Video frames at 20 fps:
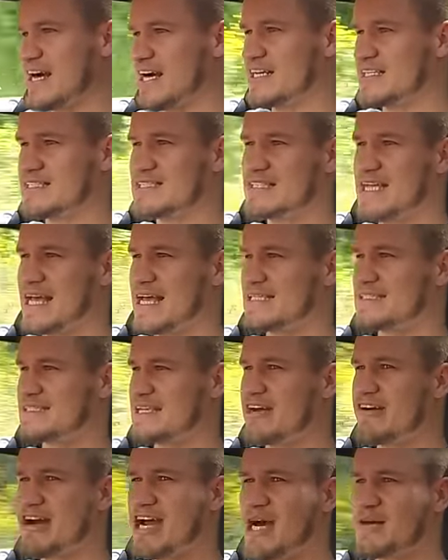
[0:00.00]
I'm going to
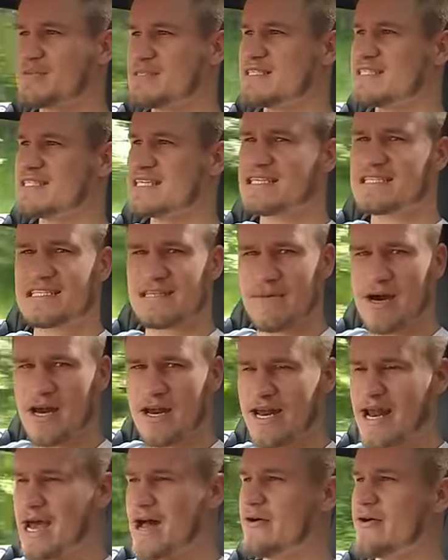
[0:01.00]
accelerate out to sixty
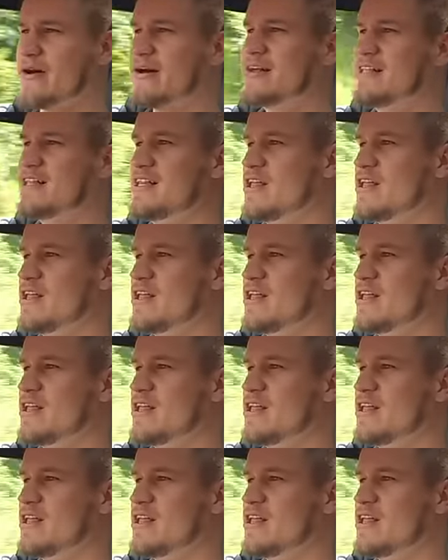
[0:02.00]
mile an hour,